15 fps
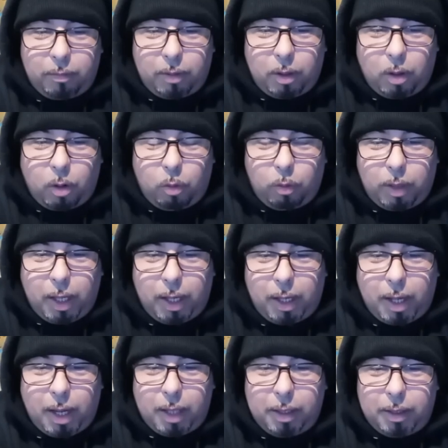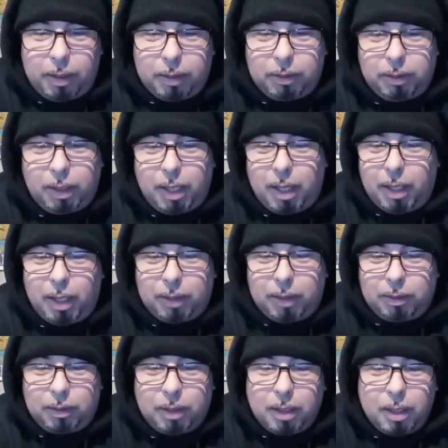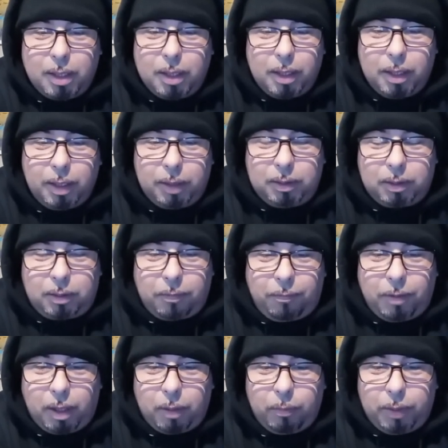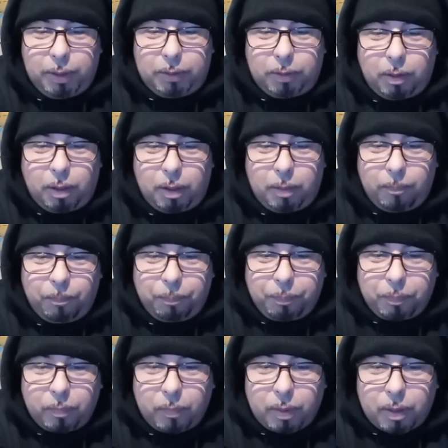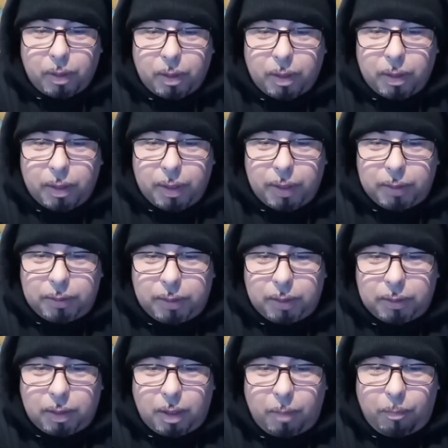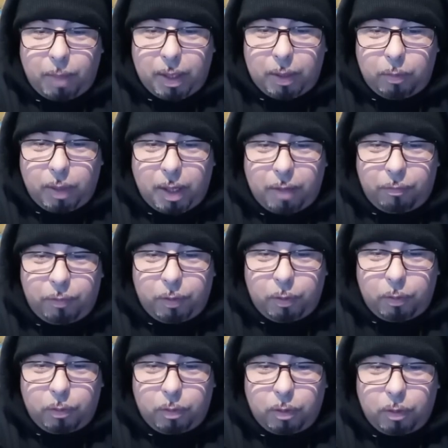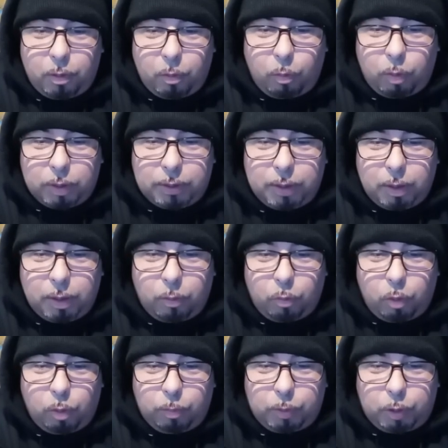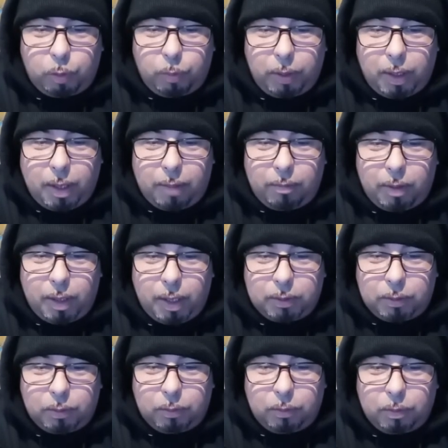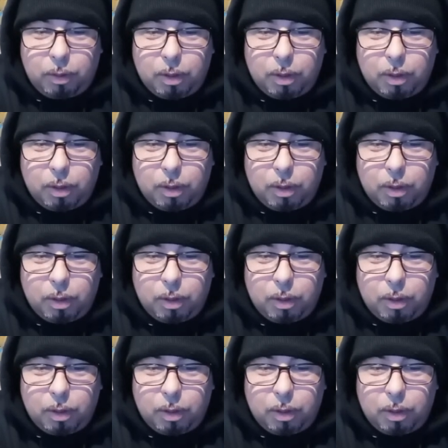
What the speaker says: know who that guy is. Yeah, he's just a fucking retard. He says, my new nephew was in room 211 next to